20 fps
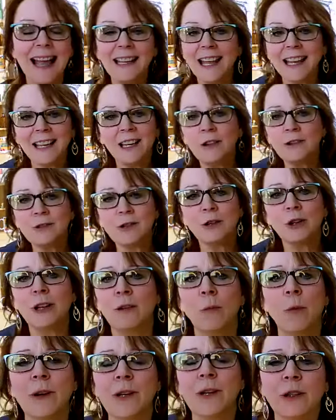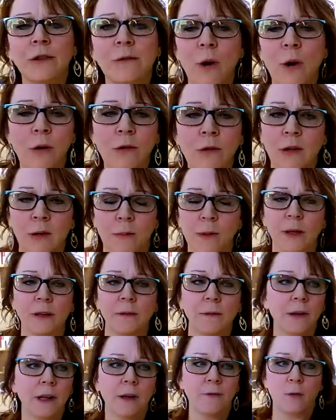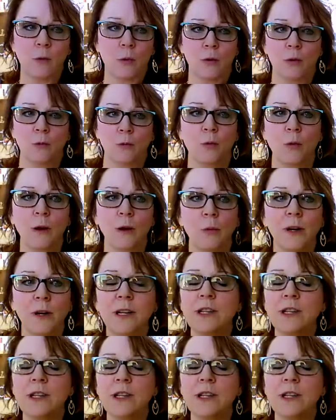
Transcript: And, and also look at what you're vulnerable for. Yeah.